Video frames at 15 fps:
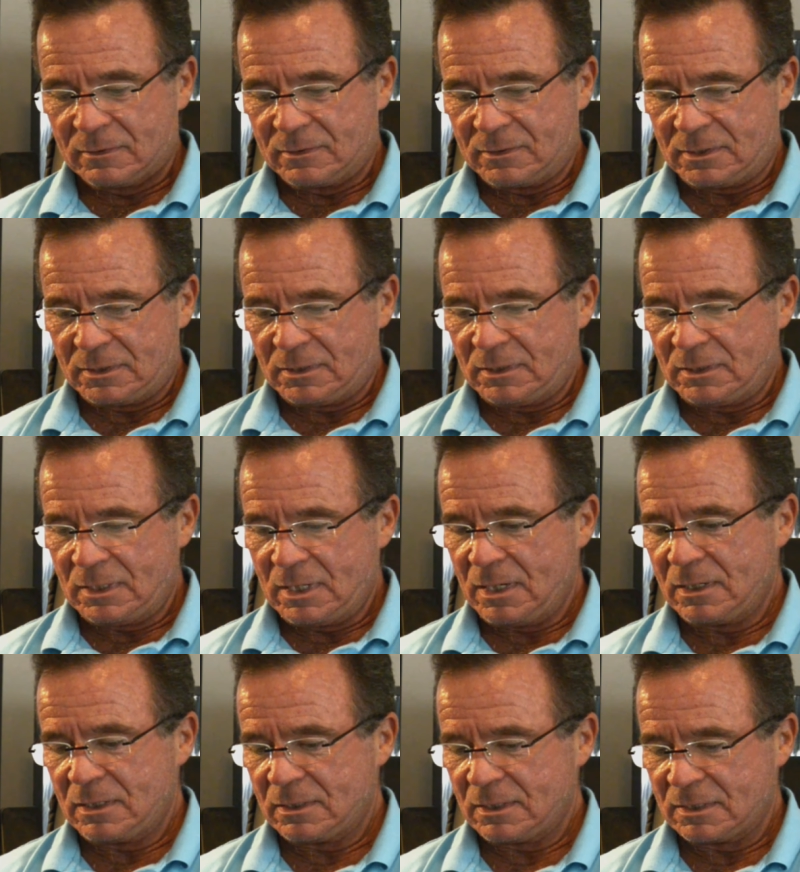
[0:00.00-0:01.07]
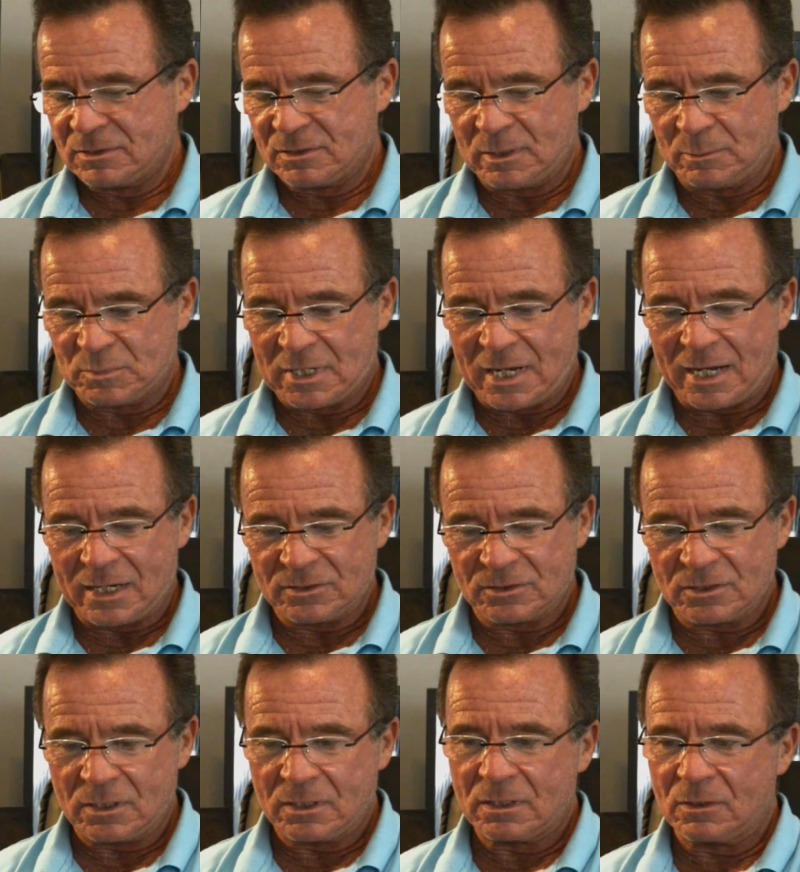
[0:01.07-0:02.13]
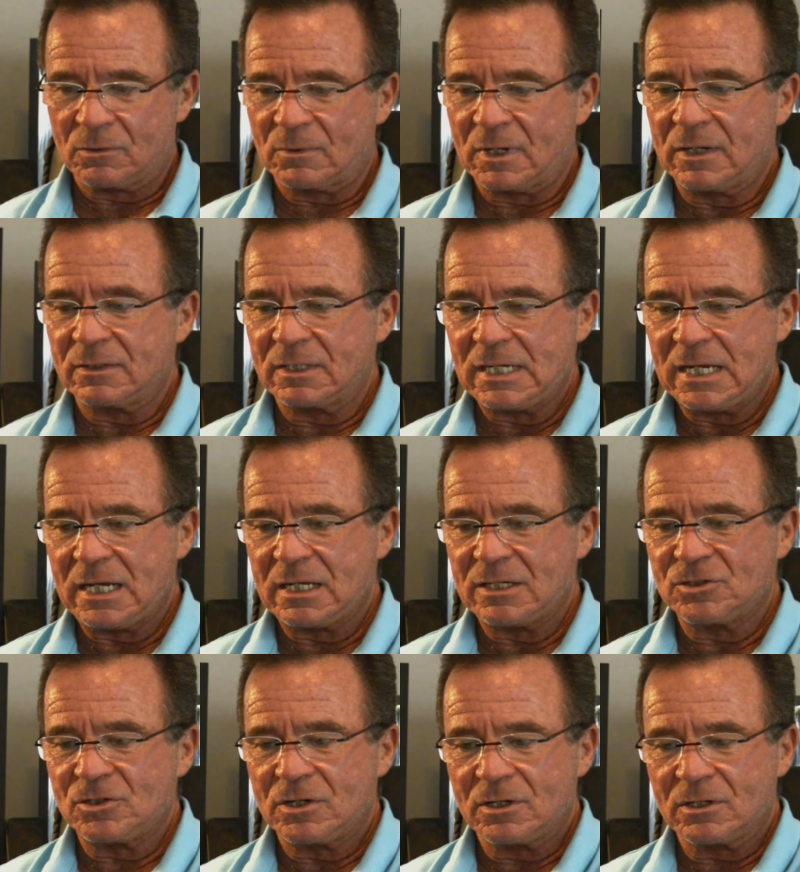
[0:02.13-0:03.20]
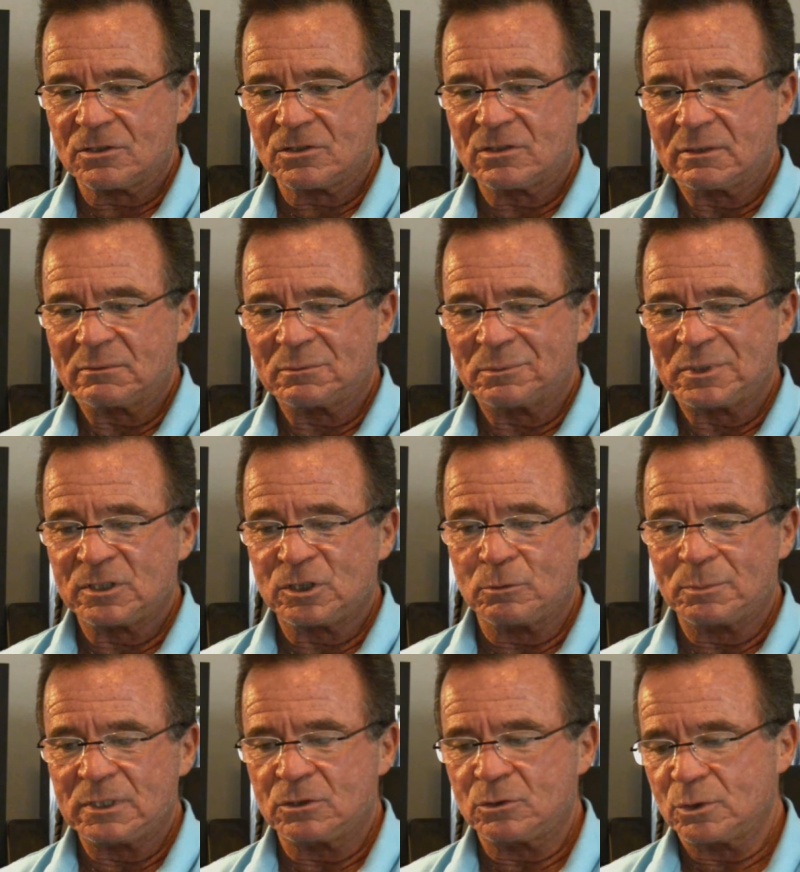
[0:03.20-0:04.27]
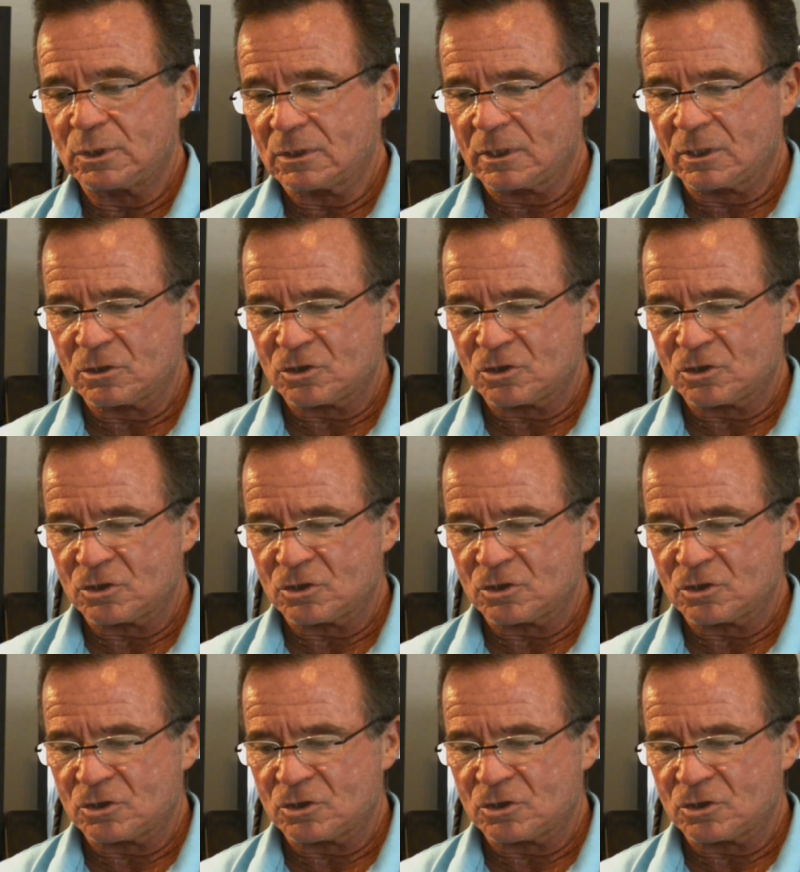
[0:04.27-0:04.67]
The zip ties around the edge here seem to be doing their